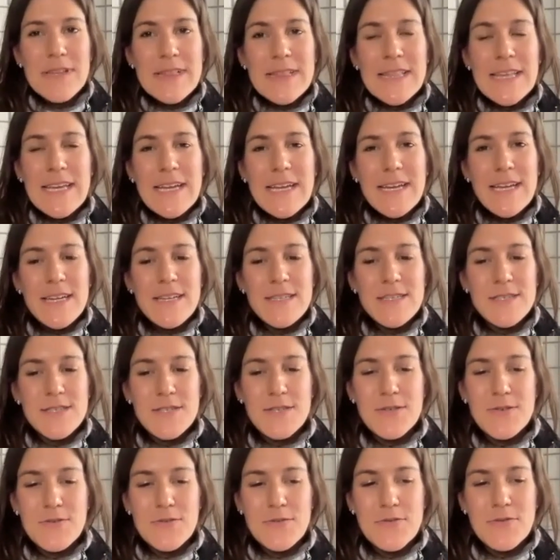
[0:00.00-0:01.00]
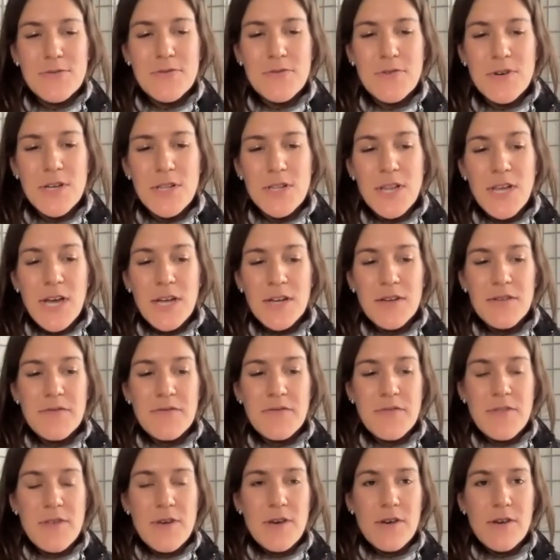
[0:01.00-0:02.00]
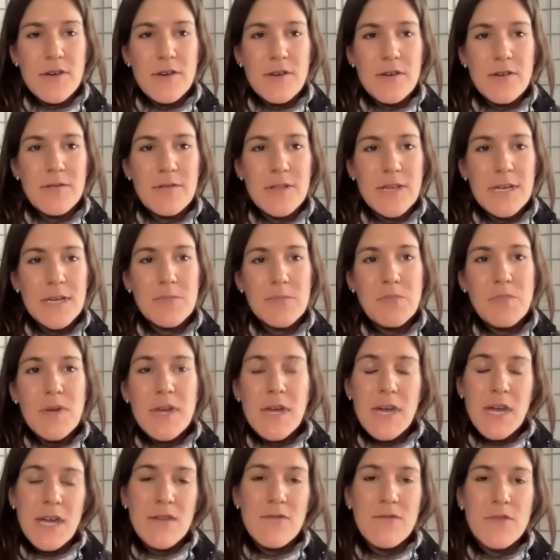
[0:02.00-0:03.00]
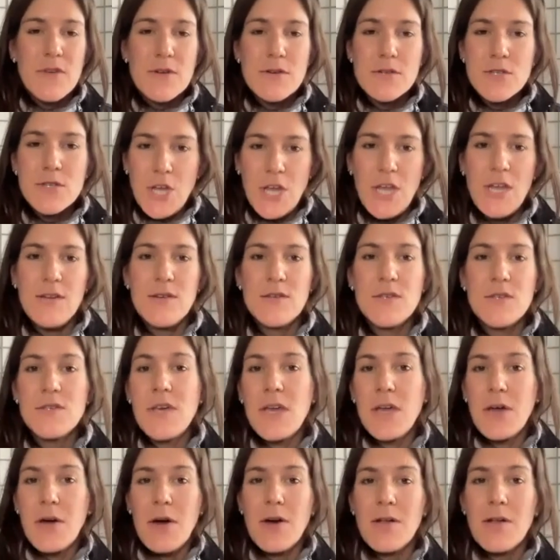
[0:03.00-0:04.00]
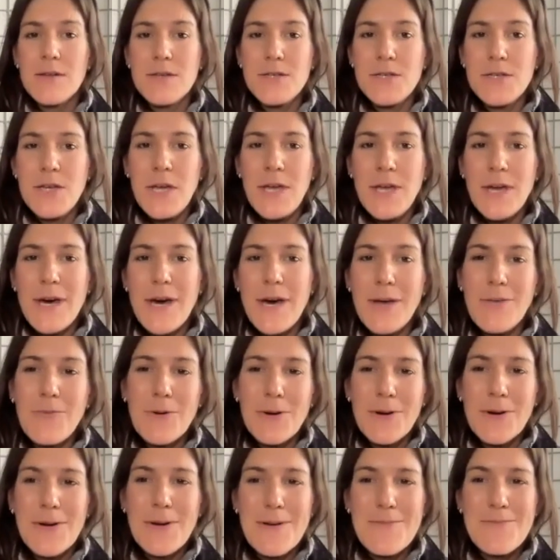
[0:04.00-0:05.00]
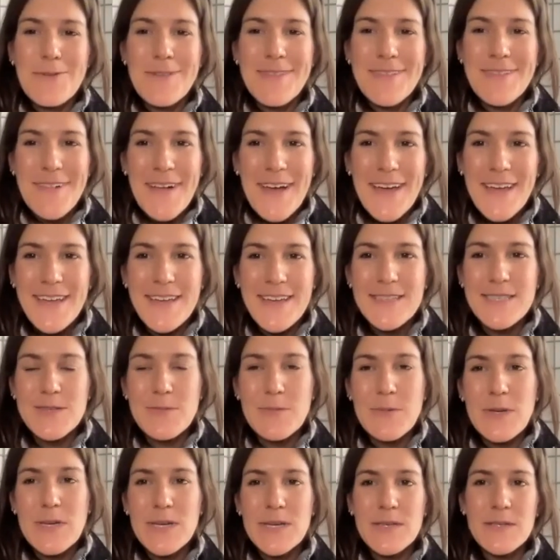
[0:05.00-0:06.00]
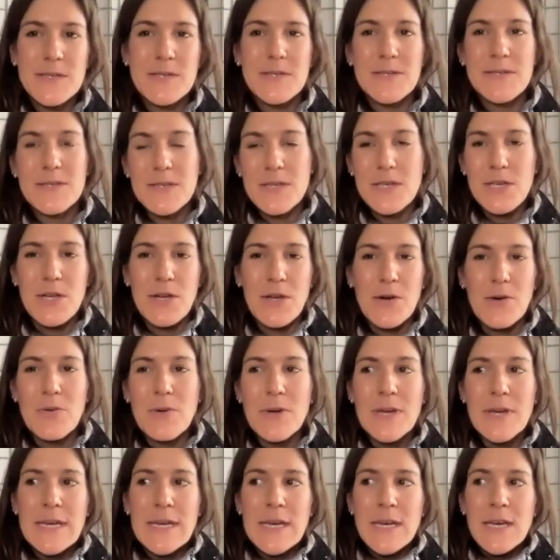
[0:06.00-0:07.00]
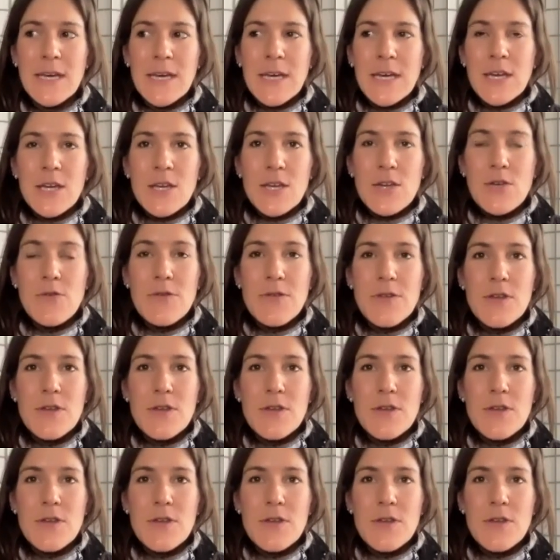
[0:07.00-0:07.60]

relate it to a lot of the like behavior change psychology I work on with clients, because it's, you